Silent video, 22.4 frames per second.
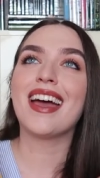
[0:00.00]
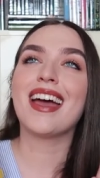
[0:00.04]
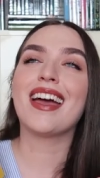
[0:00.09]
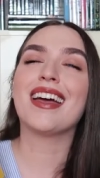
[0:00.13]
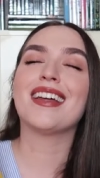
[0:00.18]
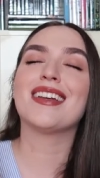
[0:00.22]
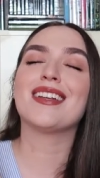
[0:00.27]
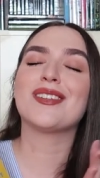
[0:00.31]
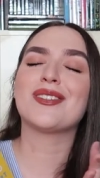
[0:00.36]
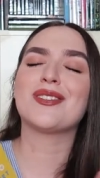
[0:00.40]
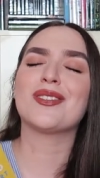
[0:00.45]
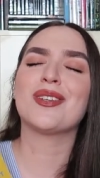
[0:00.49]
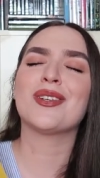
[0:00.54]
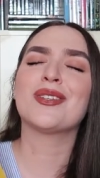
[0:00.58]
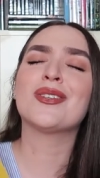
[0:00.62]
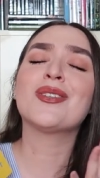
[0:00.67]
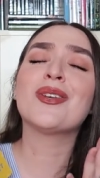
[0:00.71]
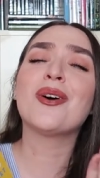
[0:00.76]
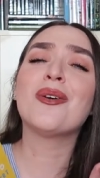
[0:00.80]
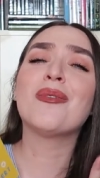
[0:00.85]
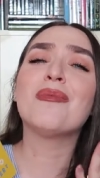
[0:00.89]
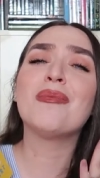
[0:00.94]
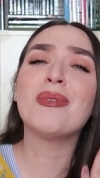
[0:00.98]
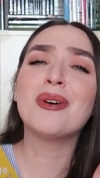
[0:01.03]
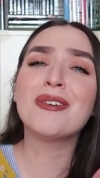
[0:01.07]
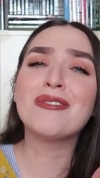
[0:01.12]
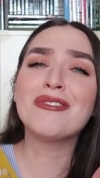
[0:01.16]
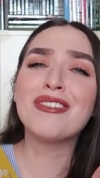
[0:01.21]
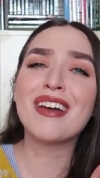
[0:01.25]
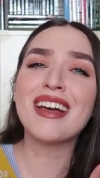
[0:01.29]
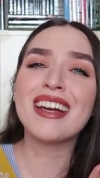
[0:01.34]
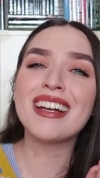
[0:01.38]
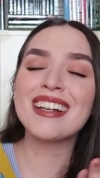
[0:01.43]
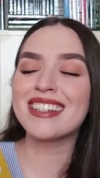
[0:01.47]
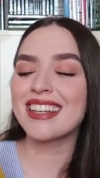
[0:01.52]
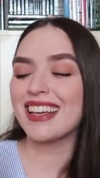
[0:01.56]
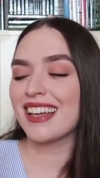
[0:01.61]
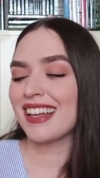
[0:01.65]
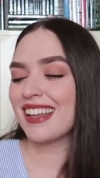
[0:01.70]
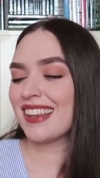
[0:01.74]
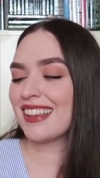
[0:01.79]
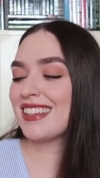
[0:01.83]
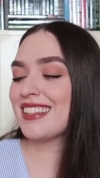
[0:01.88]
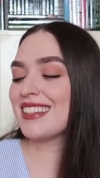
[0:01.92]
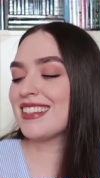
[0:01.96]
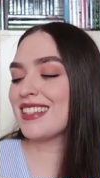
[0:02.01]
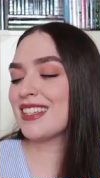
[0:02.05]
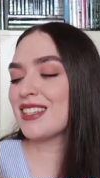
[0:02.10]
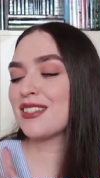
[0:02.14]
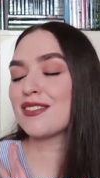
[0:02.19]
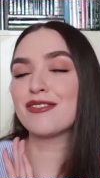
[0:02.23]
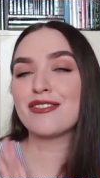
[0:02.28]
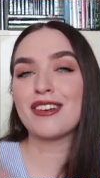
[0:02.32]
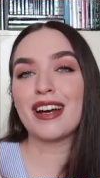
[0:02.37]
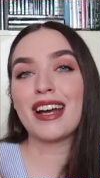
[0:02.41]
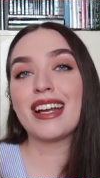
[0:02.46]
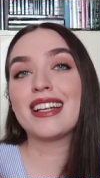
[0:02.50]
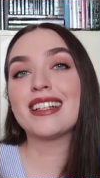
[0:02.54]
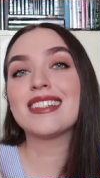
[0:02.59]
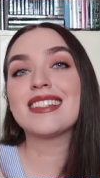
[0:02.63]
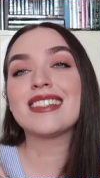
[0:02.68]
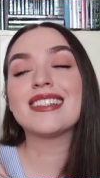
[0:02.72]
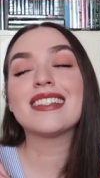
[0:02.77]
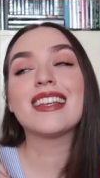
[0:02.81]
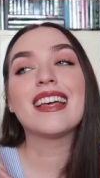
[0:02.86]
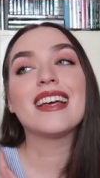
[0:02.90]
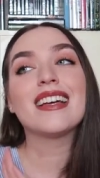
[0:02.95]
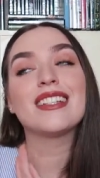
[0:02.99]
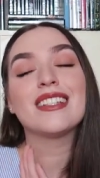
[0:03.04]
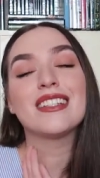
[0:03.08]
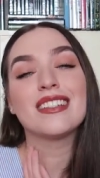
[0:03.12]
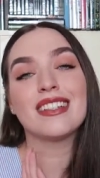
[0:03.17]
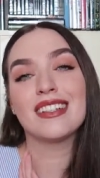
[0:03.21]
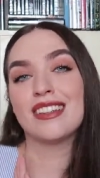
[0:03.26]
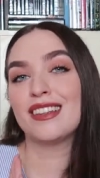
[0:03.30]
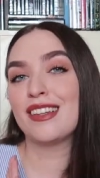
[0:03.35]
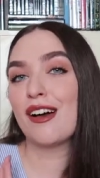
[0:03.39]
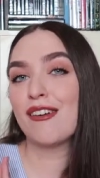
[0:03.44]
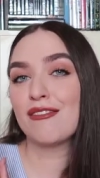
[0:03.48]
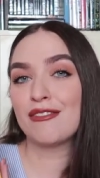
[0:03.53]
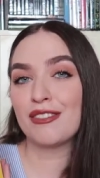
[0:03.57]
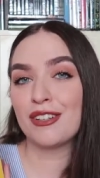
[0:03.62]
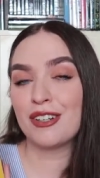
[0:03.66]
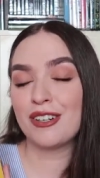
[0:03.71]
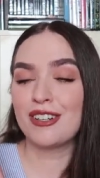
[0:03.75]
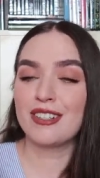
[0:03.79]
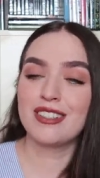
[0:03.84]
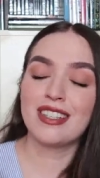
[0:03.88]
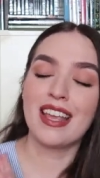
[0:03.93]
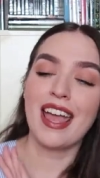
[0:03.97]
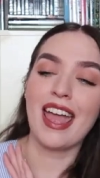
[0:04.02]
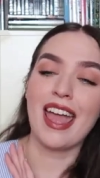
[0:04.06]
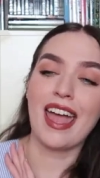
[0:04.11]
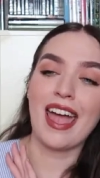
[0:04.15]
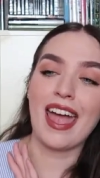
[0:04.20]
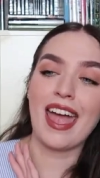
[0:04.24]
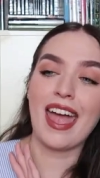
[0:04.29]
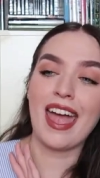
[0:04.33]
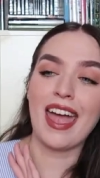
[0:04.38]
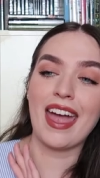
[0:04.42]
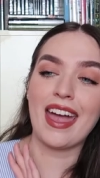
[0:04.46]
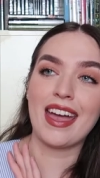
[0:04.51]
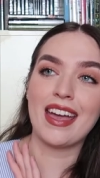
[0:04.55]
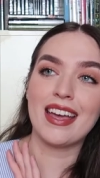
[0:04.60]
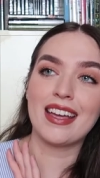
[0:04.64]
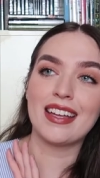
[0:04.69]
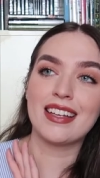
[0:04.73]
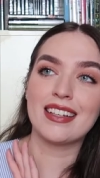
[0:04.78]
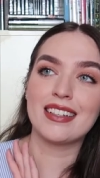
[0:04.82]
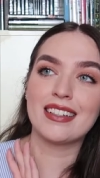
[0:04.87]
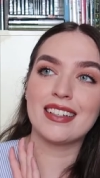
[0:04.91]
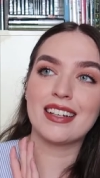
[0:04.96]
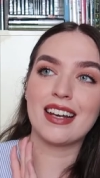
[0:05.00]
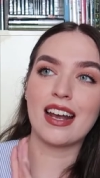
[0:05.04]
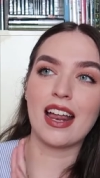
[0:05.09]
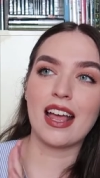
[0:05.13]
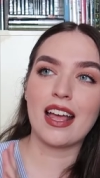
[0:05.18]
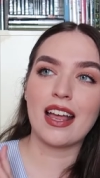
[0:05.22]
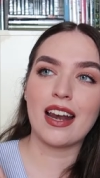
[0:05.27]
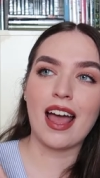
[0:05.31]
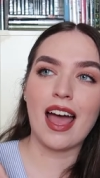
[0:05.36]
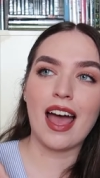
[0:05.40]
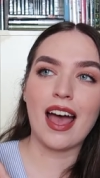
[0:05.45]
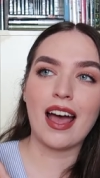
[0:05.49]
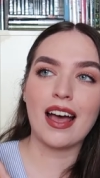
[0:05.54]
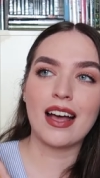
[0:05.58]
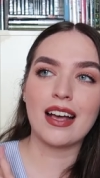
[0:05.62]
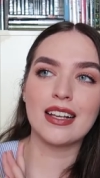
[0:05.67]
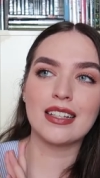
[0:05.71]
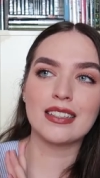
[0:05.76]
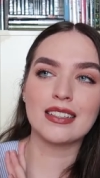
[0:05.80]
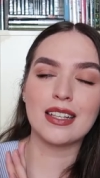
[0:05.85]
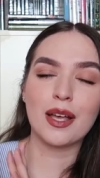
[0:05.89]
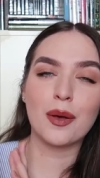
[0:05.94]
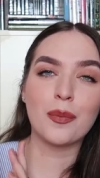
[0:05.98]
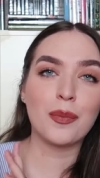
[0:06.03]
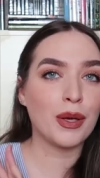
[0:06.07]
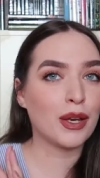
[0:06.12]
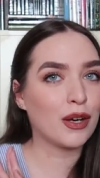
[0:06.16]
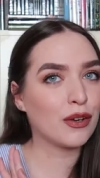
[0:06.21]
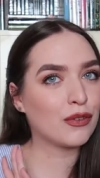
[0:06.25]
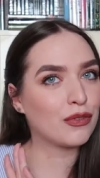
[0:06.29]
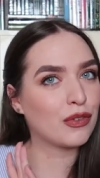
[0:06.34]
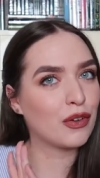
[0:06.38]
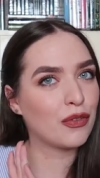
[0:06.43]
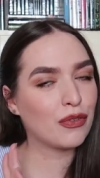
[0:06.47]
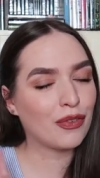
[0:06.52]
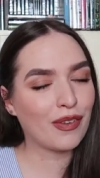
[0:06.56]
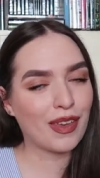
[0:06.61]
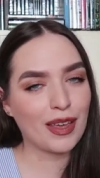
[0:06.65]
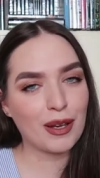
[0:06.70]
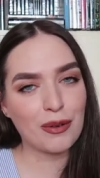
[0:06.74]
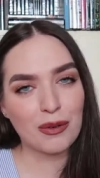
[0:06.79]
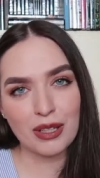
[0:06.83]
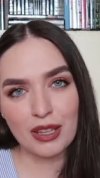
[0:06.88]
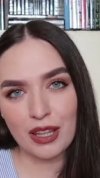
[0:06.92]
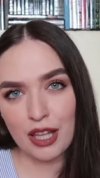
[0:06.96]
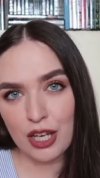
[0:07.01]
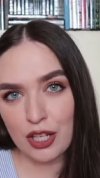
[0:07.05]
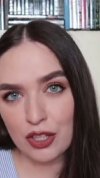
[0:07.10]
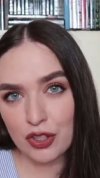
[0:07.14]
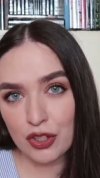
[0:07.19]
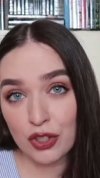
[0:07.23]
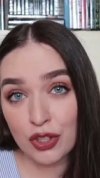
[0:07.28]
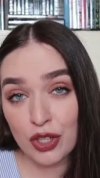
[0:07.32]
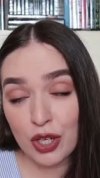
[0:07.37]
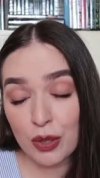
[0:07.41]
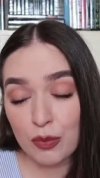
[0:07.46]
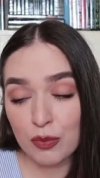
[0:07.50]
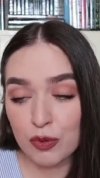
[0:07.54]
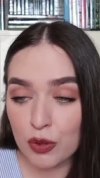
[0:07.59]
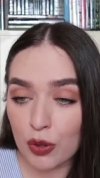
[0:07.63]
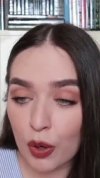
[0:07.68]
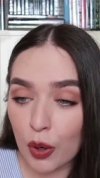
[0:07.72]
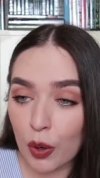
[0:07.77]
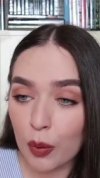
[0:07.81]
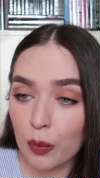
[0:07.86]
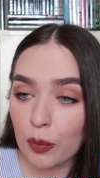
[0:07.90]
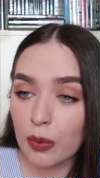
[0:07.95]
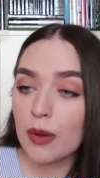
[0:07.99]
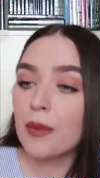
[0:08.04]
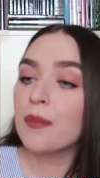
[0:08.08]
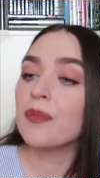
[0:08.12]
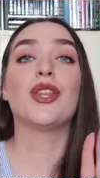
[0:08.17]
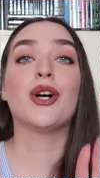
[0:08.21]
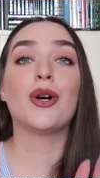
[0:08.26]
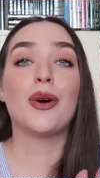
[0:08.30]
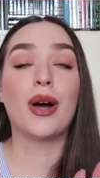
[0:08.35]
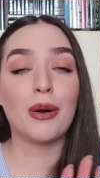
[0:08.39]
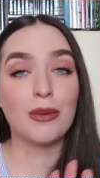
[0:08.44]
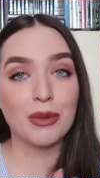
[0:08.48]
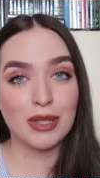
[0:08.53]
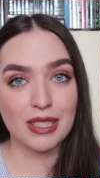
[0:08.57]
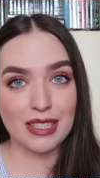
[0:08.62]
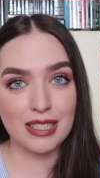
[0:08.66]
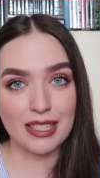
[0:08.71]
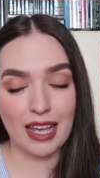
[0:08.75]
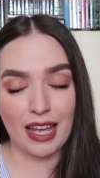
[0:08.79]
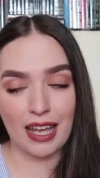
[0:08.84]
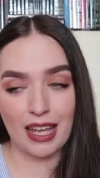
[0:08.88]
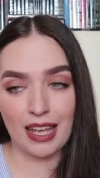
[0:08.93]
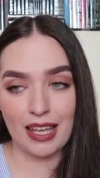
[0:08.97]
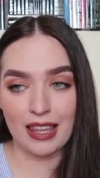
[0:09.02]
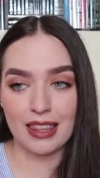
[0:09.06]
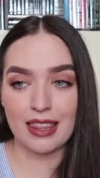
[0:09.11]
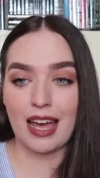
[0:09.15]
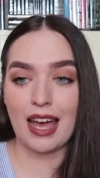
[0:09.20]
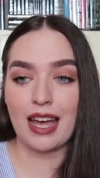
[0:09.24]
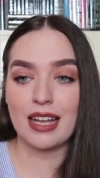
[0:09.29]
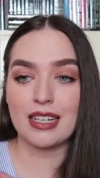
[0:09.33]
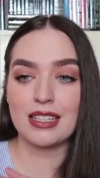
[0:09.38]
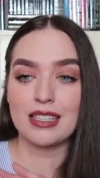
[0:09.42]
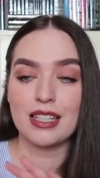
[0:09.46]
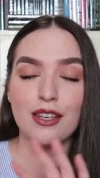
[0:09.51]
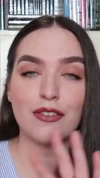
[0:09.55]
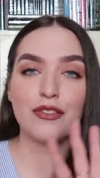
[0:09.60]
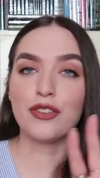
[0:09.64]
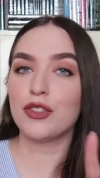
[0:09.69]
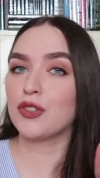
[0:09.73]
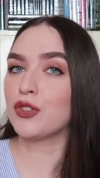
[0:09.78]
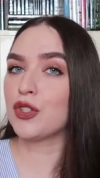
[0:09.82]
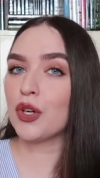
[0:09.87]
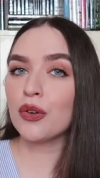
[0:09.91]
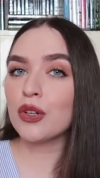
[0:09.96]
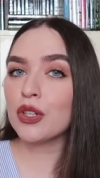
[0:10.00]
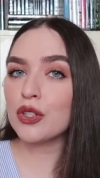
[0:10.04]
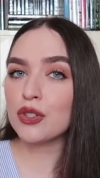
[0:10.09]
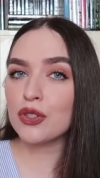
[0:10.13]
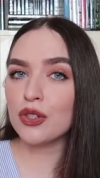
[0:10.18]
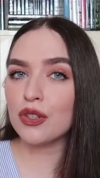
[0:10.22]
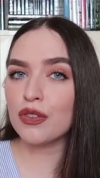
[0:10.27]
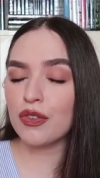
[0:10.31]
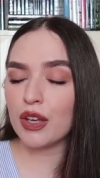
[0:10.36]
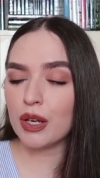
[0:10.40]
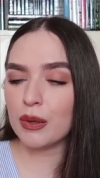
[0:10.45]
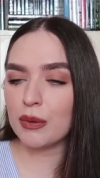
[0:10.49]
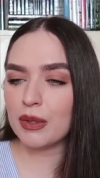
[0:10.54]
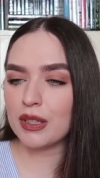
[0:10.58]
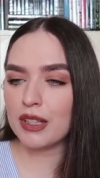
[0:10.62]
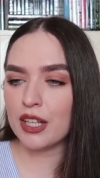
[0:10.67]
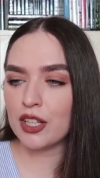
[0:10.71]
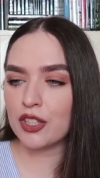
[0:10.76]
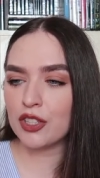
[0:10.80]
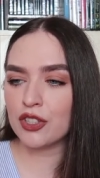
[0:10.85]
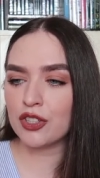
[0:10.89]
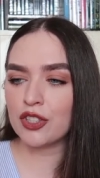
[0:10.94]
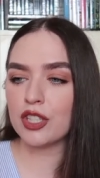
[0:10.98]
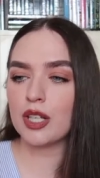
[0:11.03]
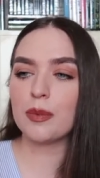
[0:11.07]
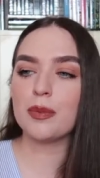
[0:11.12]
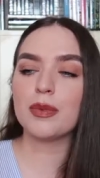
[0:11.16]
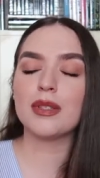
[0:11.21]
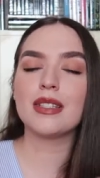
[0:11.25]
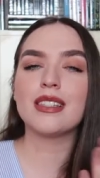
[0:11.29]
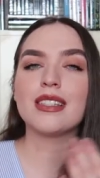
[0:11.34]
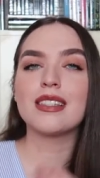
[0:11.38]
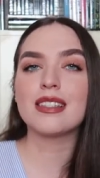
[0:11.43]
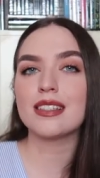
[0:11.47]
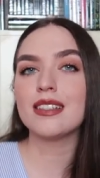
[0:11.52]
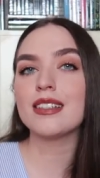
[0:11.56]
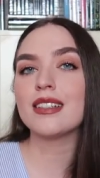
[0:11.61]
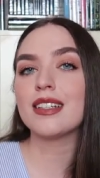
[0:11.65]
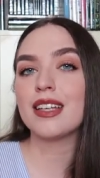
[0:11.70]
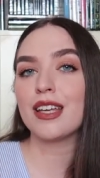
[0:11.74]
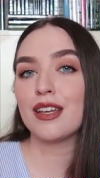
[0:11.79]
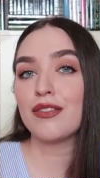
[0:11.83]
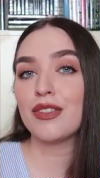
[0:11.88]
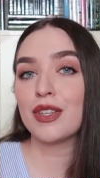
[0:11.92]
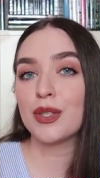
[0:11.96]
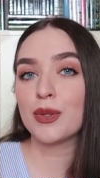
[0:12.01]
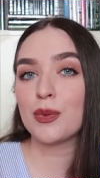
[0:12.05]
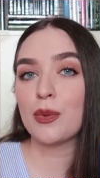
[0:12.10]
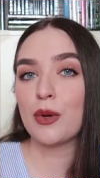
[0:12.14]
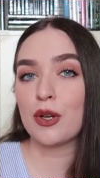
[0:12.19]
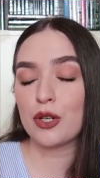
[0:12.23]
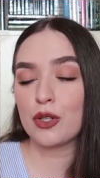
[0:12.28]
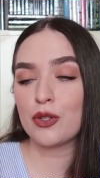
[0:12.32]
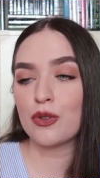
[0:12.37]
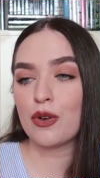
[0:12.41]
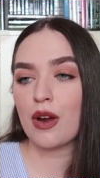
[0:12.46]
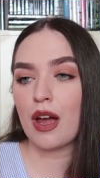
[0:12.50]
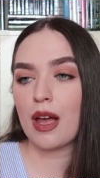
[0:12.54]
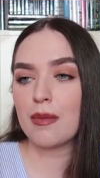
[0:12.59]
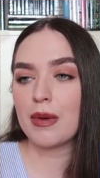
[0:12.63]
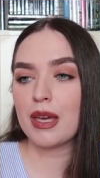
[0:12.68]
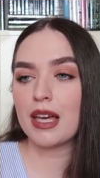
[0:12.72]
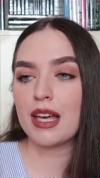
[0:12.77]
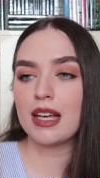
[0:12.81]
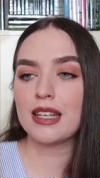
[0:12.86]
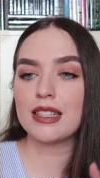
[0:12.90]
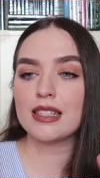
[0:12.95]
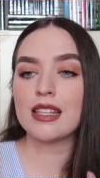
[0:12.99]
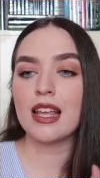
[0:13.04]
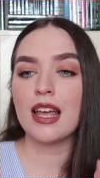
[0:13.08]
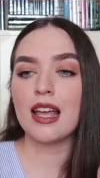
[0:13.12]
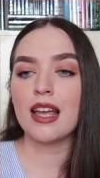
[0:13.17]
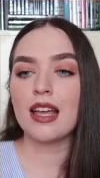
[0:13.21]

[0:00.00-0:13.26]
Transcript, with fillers: And it's just so perfect. This is Friends to Lovers, and it has a bit of a fake relationship trope. Though I would say that if you don't enjoy fake relationship, still give this one a try, because